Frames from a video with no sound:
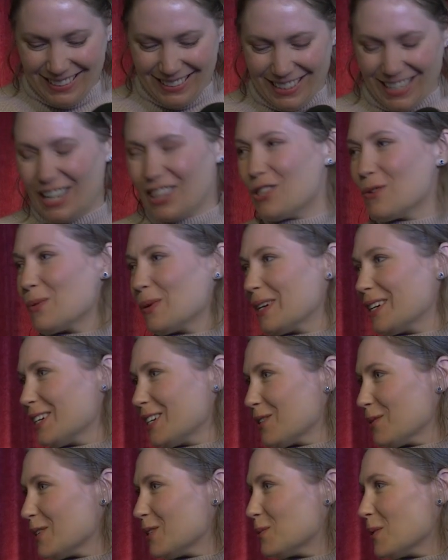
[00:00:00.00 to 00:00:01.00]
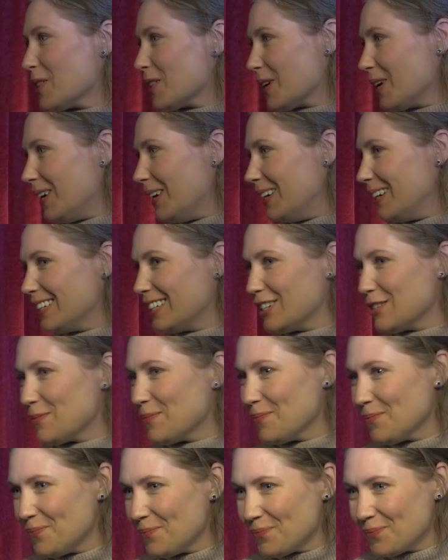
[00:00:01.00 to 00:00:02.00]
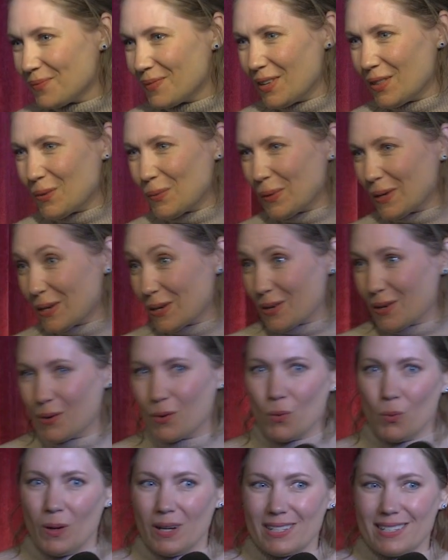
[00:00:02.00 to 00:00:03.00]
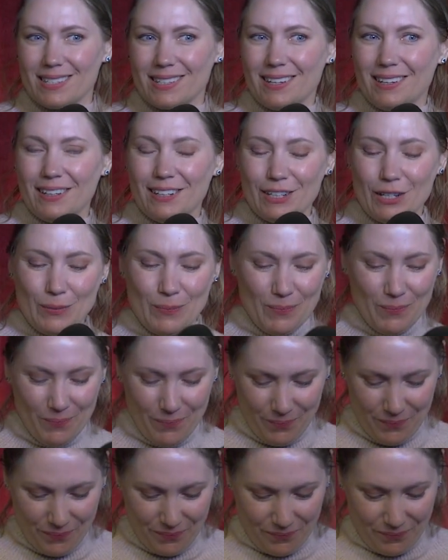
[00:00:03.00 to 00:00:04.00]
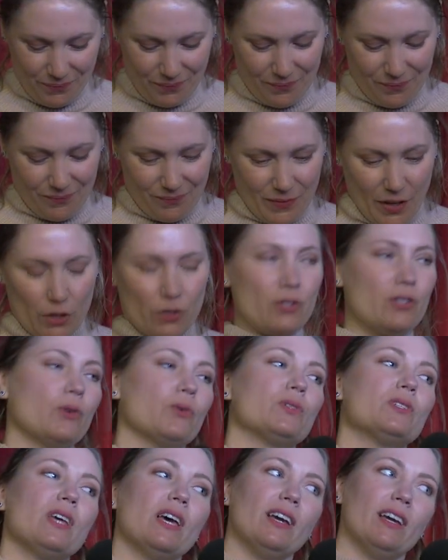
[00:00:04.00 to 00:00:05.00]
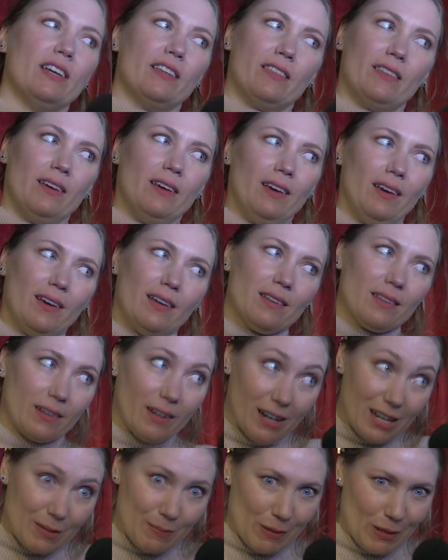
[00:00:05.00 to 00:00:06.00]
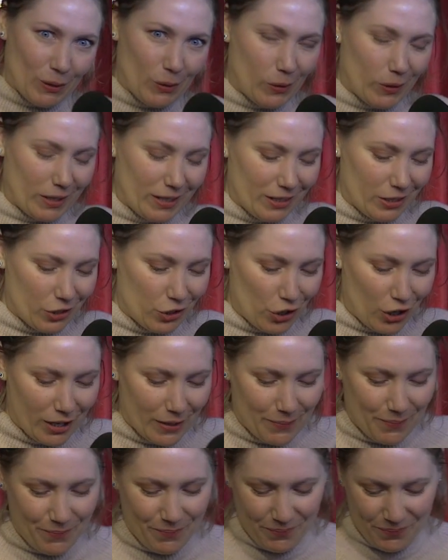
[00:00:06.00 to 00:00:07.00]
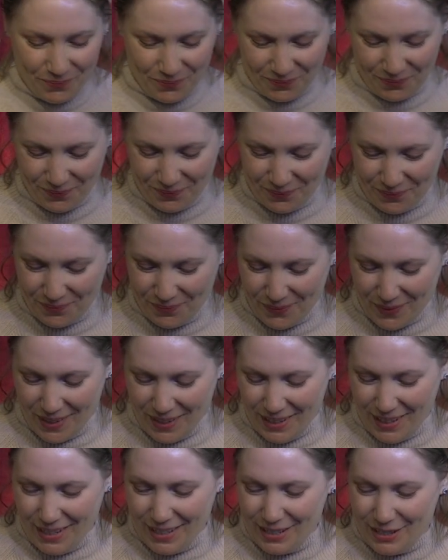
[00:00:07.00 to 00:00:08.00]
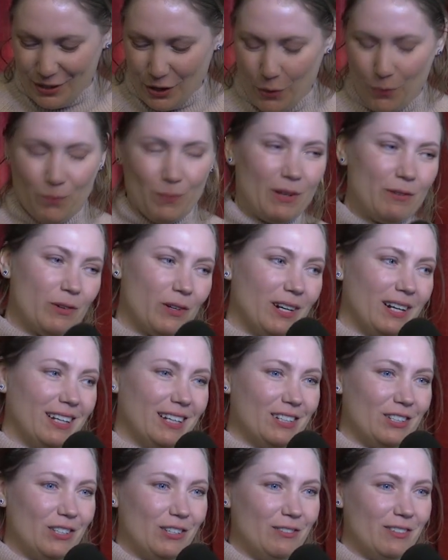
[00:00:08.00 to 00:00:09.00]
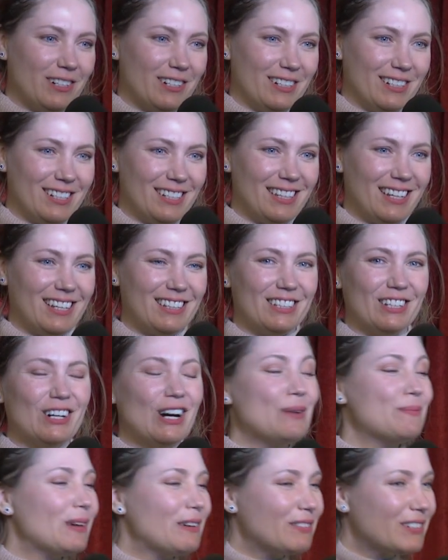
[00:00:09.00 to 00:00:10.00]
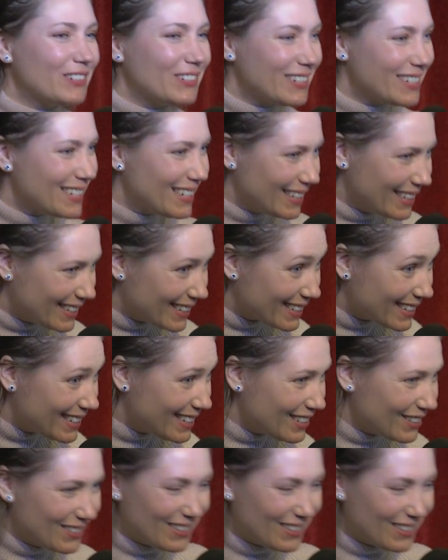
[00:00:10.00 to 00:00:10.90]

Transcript: and the Word was with God, and the Word was God. So saith the Gospel according to John. So before I get too far into that, though, I'm Reverend Krista Erickson. So